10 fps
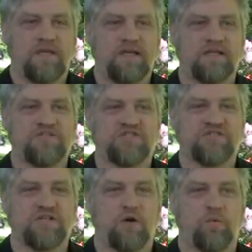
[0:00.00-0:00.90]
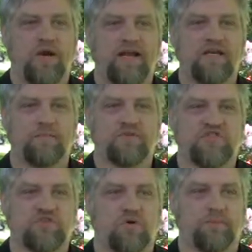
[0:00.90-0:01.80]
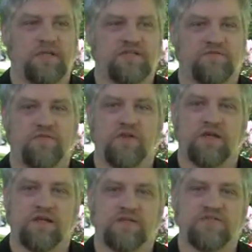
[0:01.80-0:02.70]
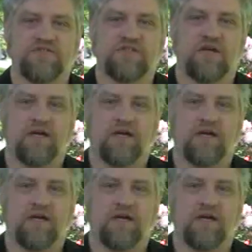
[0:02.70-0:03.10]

It's a random assortment of things.